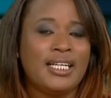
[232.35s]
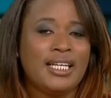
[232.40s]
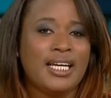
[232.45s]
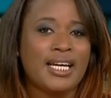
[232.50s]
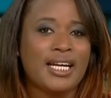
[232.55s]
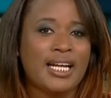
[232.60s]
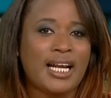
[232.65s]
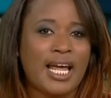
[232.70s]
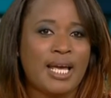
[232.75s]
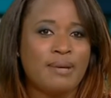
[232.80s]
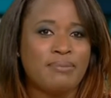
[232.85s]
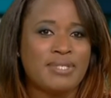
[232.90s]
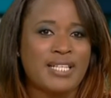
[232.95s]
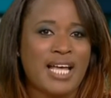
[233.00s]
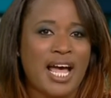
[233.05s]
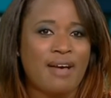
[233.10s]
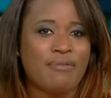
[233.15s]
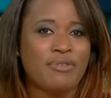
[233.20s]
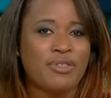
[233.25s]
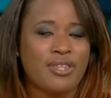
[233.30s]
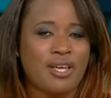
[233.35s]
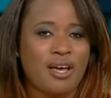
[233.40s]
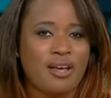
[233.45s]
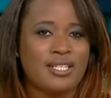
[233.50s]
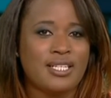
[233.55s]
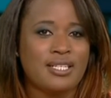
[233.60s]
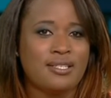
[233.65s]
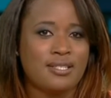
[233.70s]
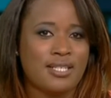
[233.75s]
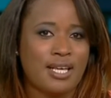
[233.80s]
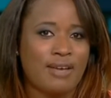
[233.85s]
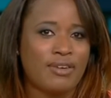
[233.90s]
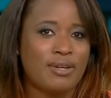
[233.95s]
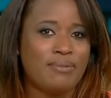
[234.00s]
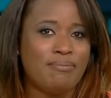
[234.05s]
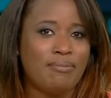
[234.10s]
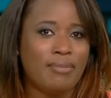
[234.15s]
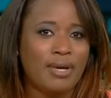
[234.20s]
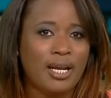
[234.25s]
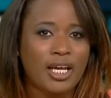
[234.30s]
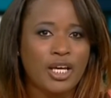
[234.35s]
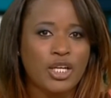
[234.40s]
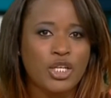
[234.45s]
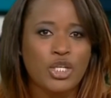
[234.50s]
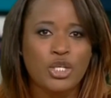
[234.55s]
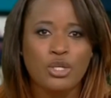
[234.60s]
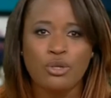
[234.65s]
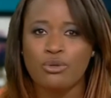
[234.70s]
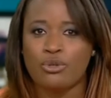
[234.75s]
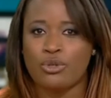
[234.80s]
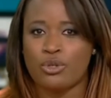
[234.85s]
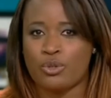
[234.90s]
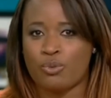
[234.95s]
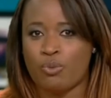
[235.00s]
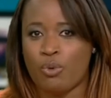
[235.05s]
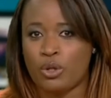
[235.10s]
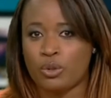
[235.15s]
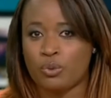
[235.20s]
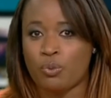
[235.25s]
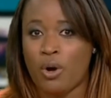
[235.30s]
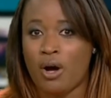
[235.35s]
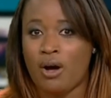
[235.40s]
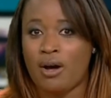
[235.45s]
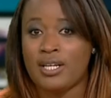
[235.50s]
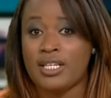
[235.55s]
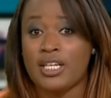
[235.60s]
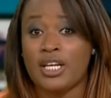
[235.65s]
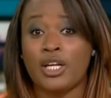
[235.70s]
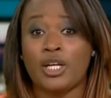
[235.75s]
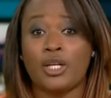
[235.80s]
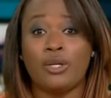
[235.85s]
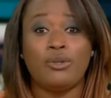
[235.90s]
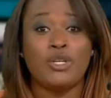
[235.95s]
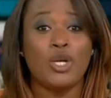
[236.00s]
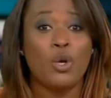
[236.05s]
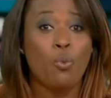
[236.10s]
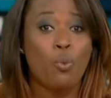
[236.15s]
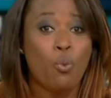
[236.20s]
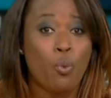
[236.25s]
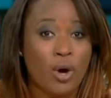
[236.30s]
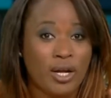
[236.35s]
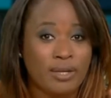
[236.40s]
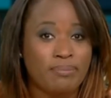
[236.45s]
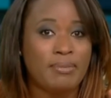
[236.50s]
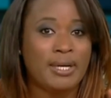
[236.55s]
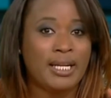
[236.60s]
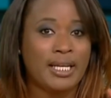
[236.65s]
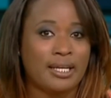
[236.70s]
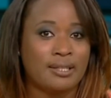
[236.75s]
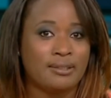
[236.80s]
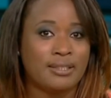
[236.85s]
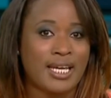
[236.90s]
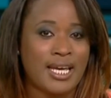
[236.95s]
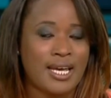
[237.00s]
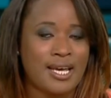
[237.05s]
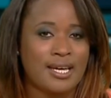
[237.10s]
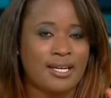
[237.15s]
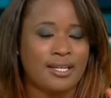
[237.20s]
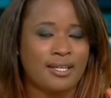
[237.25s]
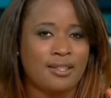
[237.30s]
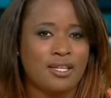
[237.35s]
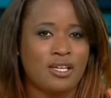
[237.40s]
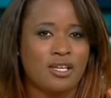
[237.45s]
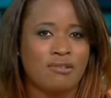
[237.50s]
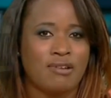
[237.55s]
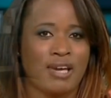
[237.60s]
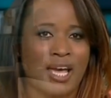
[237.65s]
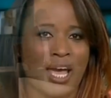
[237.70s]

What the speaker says: It claims to have 37 million users worldwide, including 1 million here in the